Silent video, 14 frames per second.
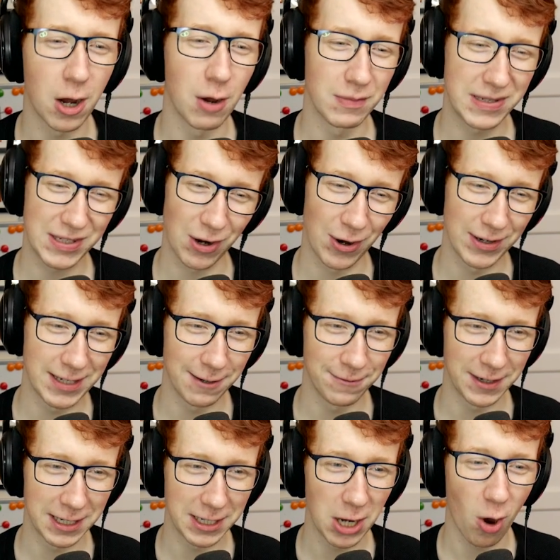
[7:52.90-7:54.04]
I'm sorry,
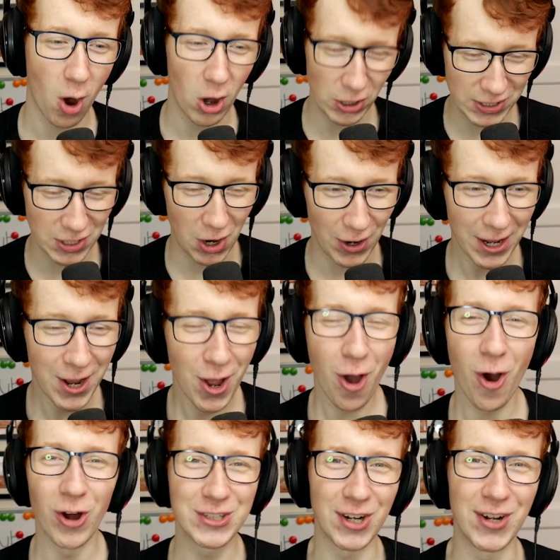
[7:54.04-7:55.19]
Tiffany. Yo, odds on.
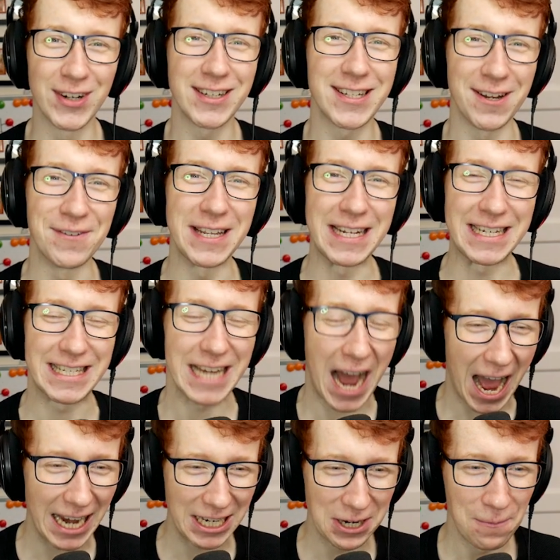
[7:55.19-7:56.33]
Odds on Tiffany
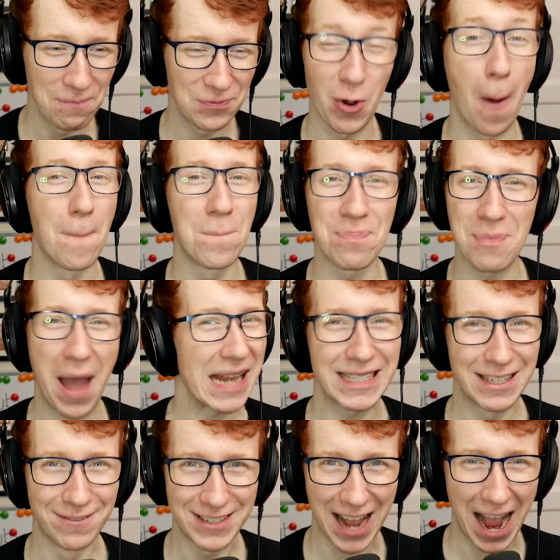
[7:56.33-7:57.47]
died to a
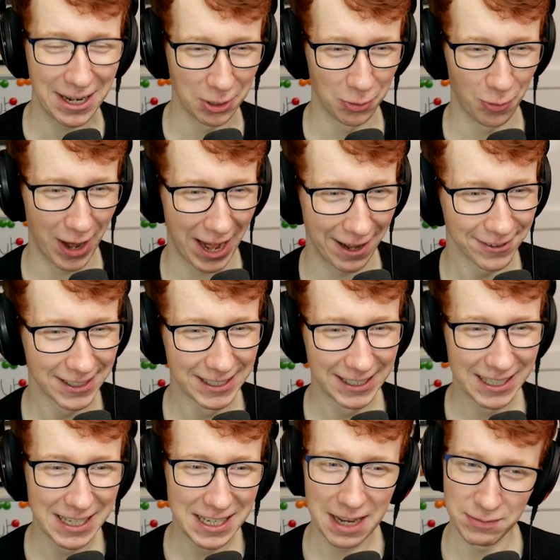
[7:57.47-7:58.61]
massive tidal wave.
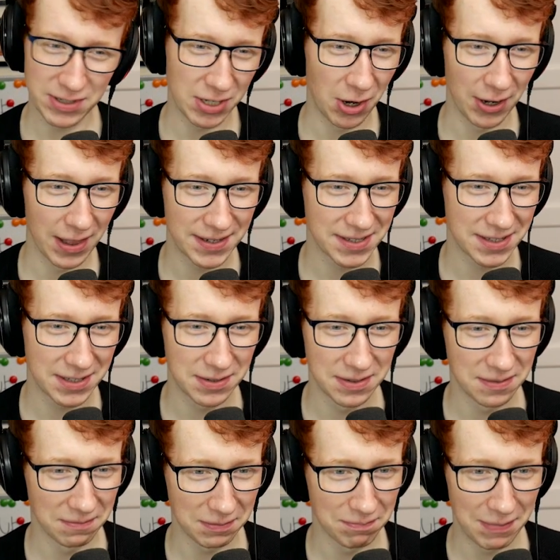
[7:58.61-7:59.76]
I'm sorry. That's
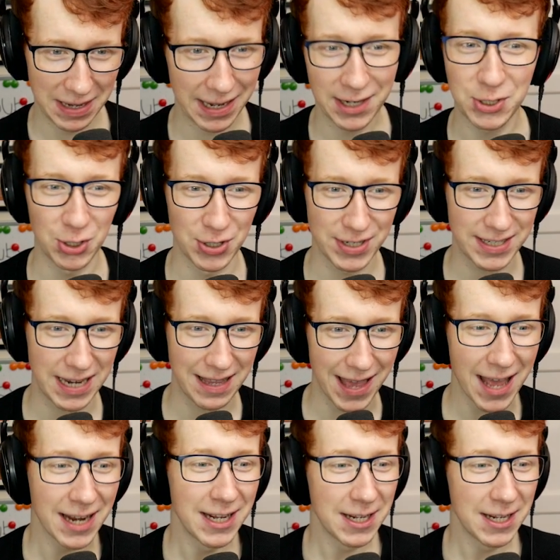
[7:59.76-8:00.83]
mean. I shouldn't say that.